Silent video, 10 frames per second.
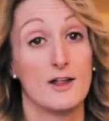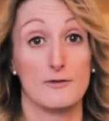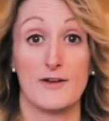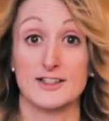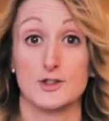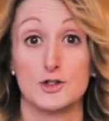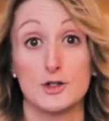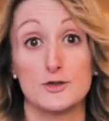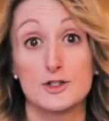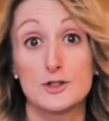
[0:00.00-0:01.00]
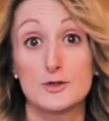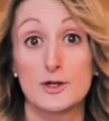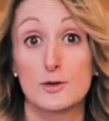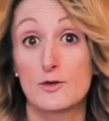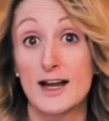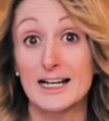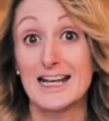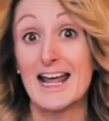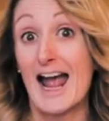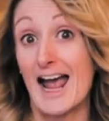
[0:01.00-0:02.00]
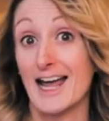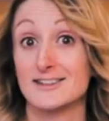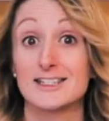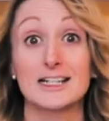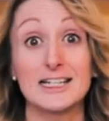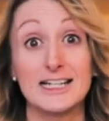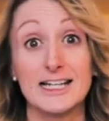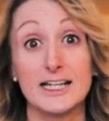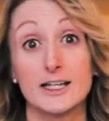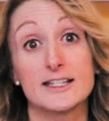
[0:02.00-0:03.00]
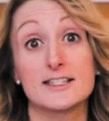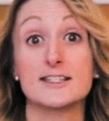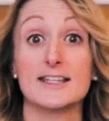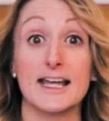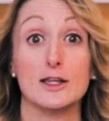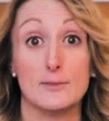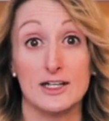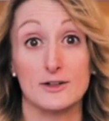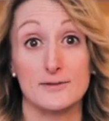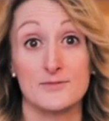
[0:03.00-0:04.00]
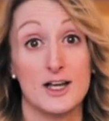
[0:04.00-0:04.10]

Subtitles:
The fastest student to do so correctly and clearly gets to stay in the middle.